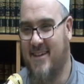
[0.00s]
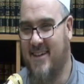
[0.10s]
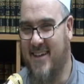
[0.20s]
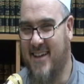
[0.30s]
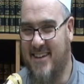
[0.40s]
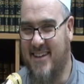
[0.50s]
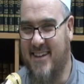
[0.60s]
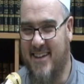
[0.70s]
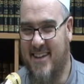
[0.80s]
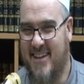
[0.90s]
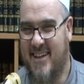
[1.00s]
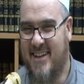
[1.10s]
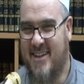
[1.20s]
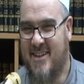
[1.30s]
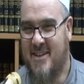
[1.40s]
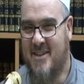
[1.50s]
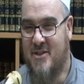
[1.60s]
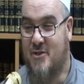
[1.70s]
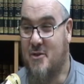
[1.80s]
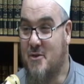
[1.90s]
right,
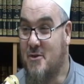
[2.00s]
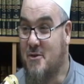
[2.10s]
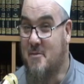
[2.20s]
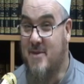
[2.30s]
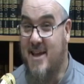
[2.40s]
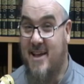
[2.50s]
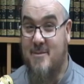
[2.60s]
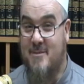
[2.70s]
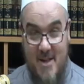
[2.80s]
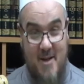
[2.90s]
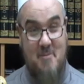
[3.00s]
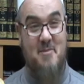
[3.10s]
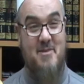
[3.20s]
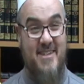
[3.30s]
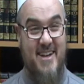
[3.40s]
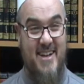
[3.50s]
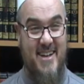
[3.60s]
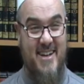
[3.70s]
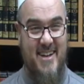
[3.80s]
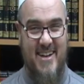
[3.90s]
to make him stop,
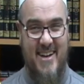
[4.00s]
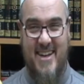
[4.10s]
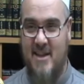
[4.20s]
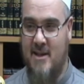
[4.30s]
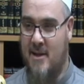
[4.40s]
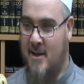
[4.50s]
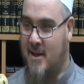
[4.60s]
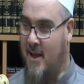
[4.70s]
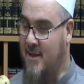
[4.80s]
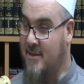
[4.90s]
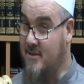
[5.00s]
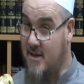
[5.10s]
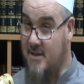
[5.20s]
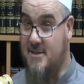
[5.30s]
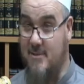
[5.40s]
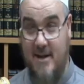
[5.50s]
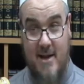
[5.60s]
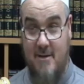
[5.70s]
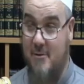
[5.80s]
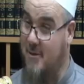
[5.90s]
right? And thus we
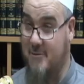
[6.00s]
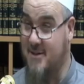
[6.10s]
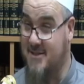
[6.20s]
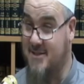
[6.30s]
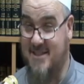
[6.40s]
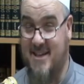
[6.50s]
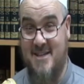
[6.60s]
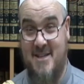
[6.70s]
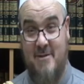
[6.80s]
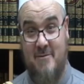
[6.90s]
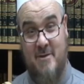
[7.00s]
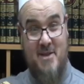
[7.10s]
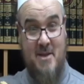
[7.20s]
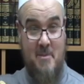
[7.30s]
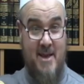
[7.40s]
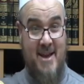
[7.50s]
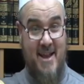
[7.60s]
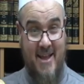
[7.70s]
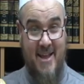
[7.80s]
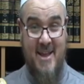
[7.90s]
have all of this discussion from the
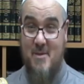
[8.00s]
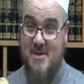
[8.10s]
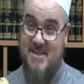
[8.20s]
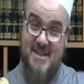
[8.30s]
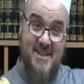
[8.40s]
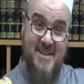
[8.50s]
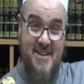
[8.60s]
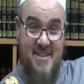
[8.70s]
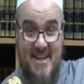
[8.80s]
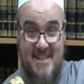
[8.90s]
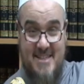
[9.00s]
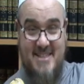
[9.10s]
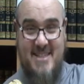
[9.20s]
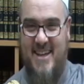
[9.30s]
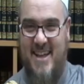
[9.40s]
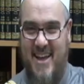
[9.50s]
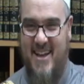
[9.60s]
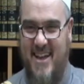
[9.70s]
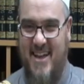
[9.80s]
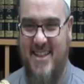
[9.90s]
beginning. We still didn't reach,
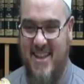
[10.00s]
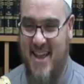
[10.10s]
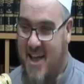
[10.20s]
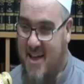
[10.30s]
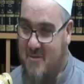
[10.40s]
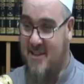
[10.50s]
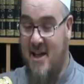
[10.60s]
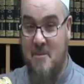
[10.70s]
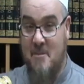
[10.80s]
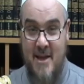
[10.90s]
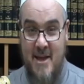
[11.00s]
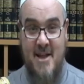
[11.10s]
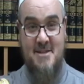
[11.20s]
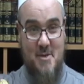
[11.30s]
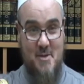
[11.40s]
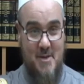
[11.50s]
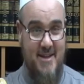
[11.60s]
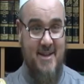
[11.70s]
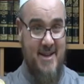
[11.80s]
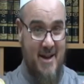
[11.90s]
right? Every time he hints to
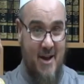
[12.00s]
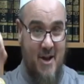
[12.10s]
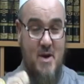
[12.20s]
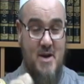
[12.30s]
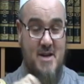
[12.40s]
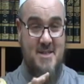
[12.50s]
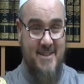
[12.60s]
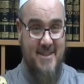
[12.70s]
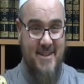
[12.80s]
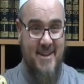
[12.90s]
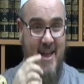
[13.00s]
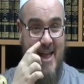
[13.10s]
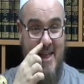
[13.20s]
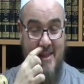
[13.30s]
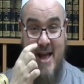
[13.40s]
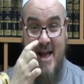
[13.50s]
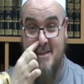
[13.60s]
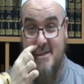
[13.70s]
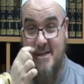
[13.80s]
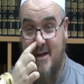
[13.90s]
the question and the
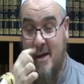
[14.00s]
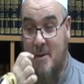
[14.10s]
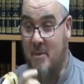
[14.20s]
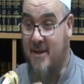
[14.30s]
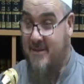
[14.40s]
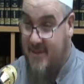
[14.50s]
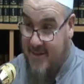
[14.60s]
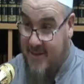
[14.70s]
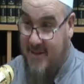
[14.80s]
answer, but